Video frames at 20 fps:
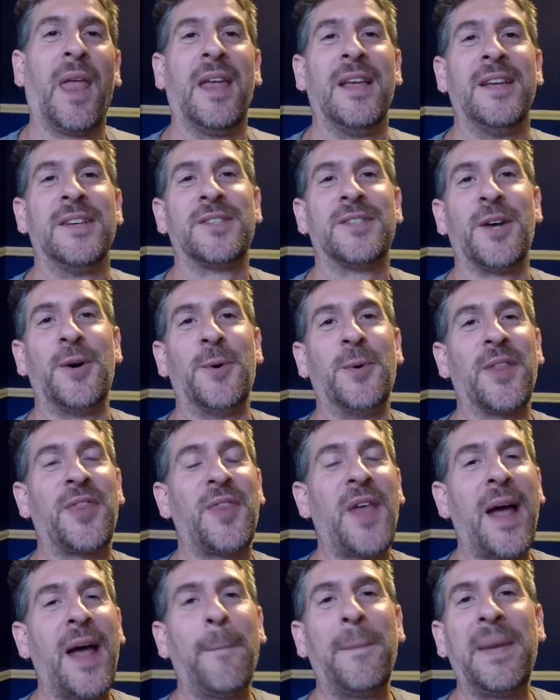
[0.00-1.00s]
so with
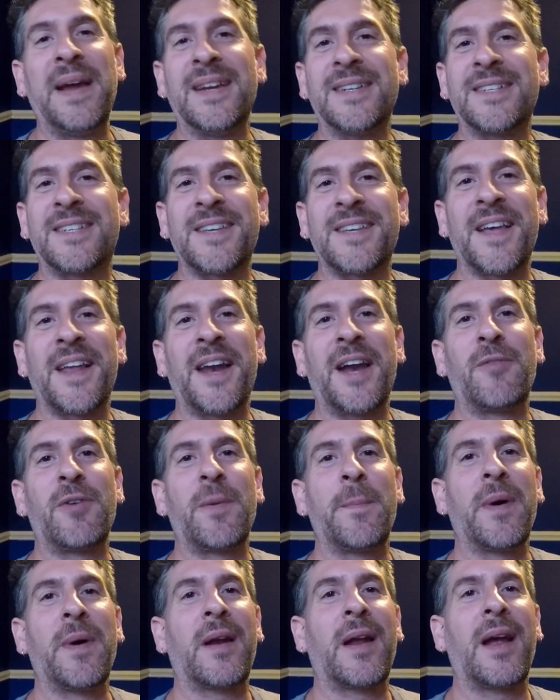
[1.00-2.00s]
that being said,
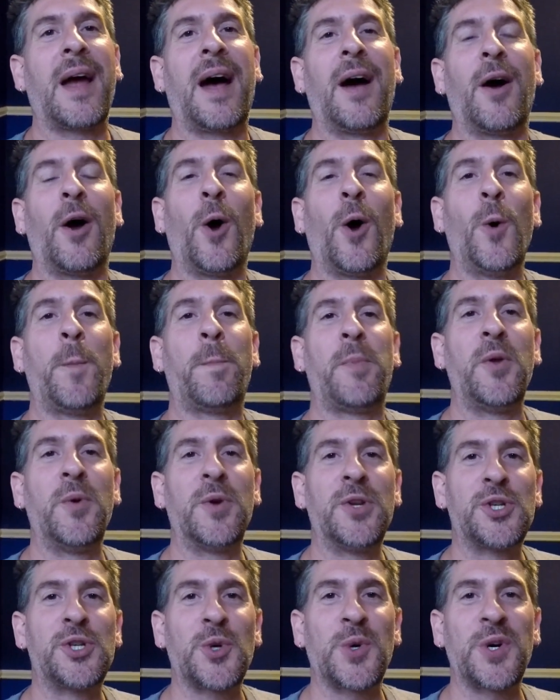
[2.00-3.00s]
everybody, I hope you
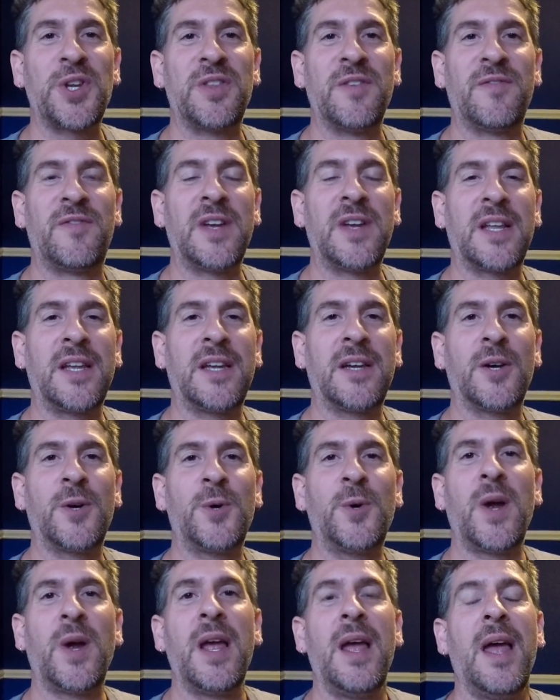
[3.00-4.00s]
enjoyed the
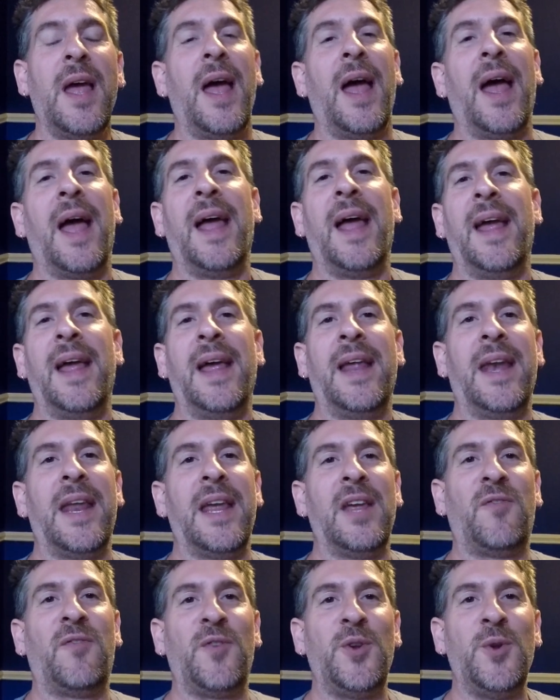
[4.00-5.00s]
video. And
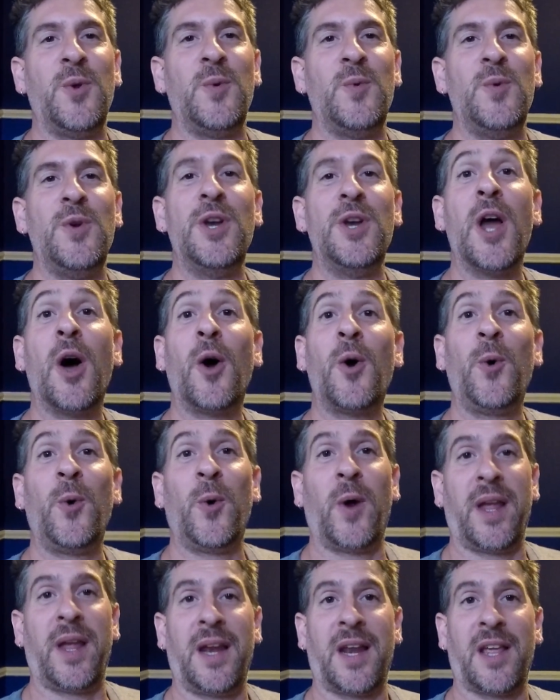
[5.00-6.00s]
if you know
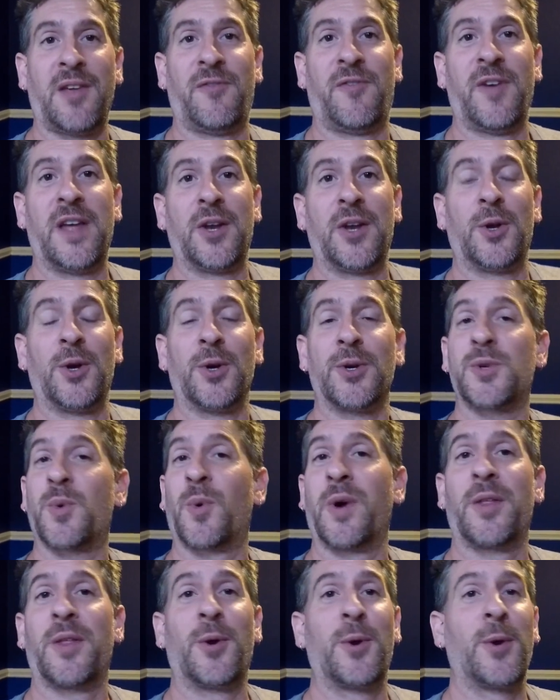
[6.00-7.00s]
any vendors,
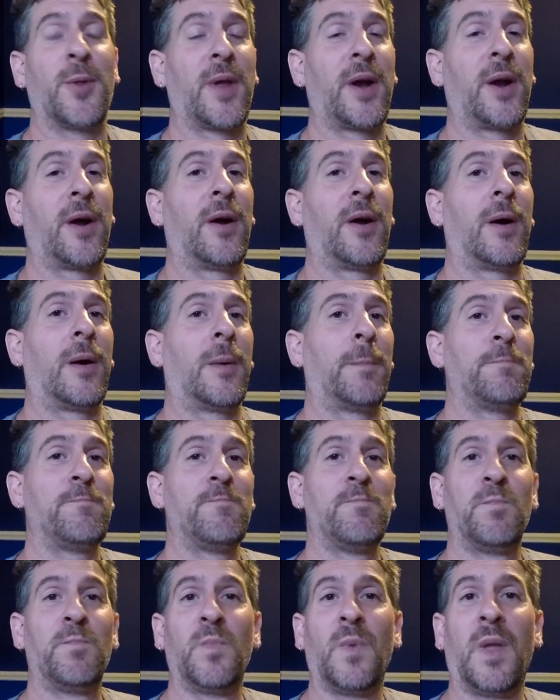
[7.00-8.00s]
whether they're
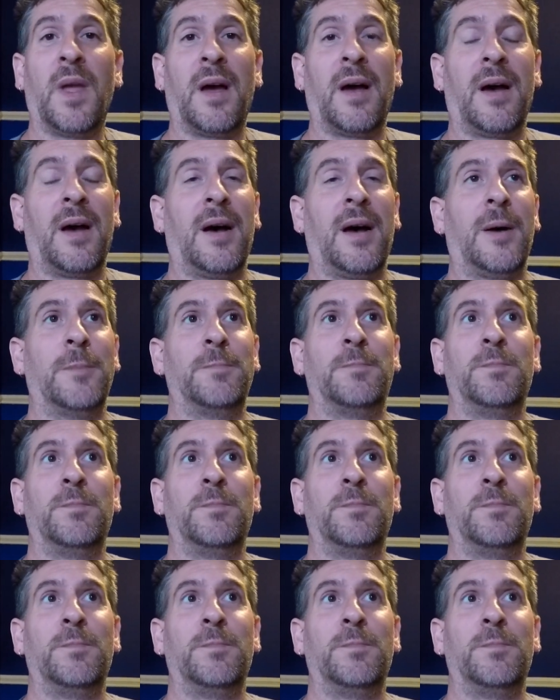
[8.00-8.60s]
uh,